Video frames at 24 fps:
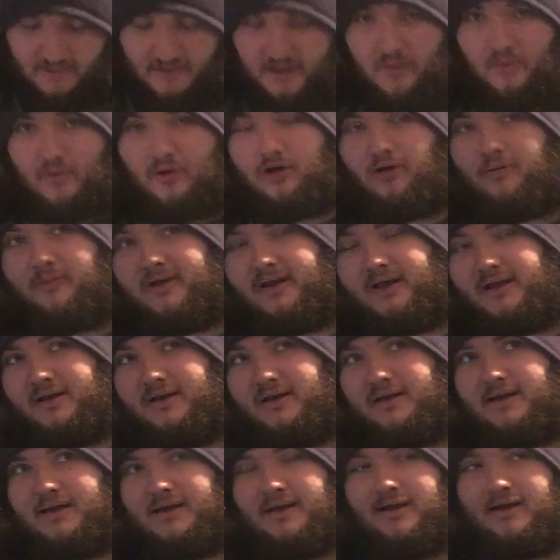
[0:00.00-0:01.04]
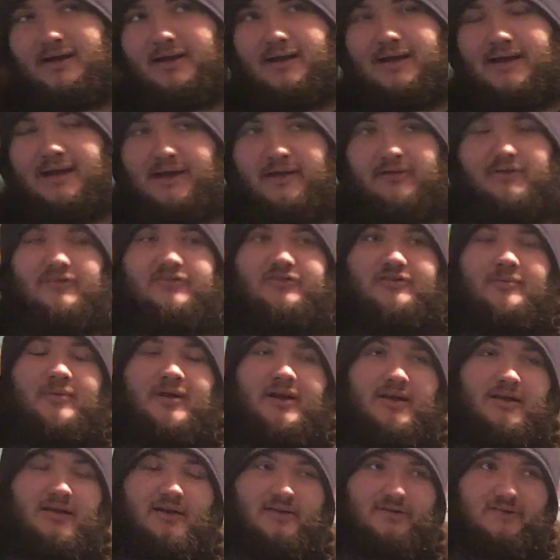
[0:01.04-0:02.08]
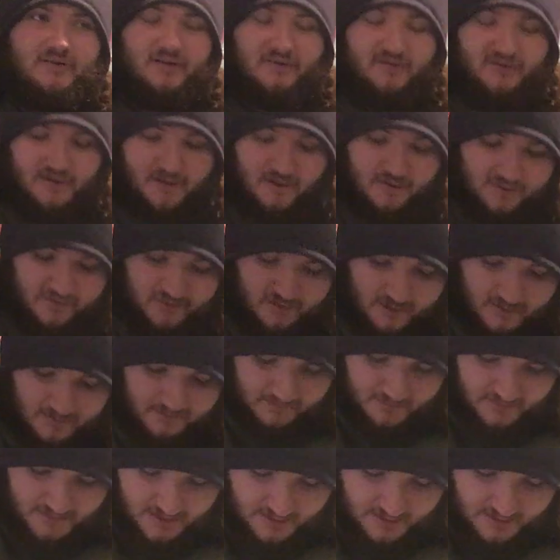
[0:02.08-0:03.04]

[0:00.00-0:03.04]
that will culminate at WrestleMania, as I said. So